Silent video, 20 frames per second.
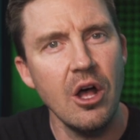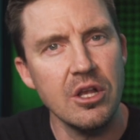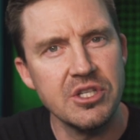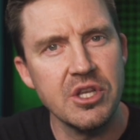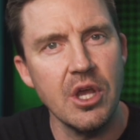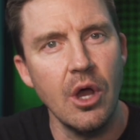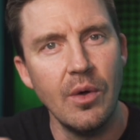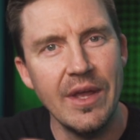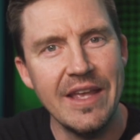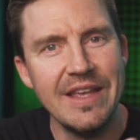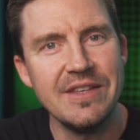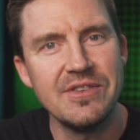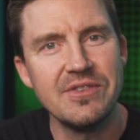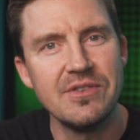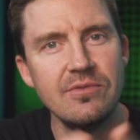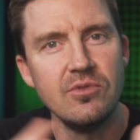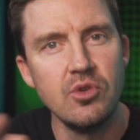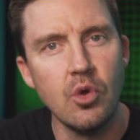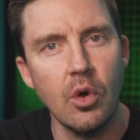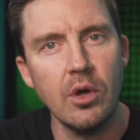Also,
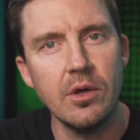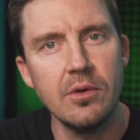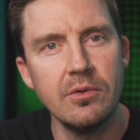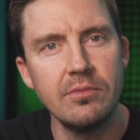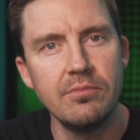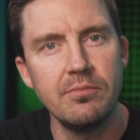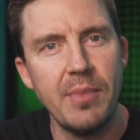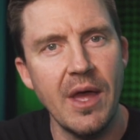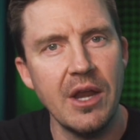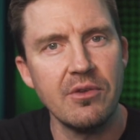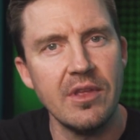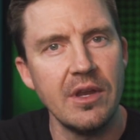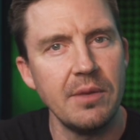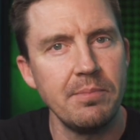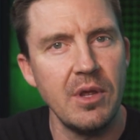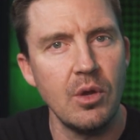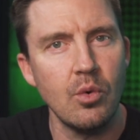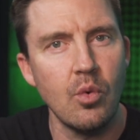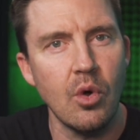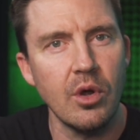is Norton better
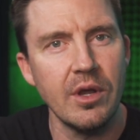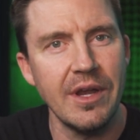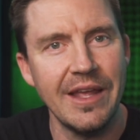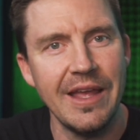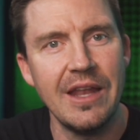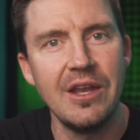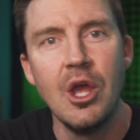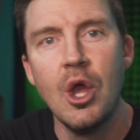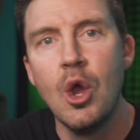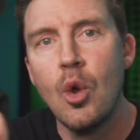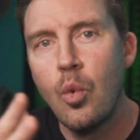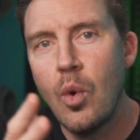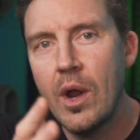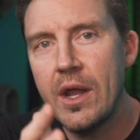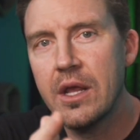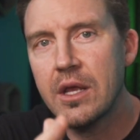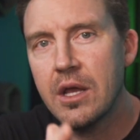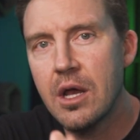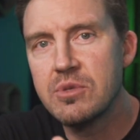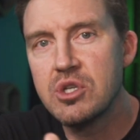than Bitwarden again when
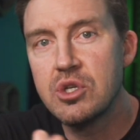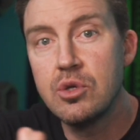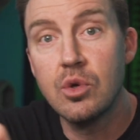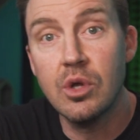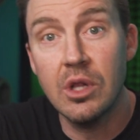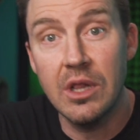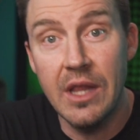it comes to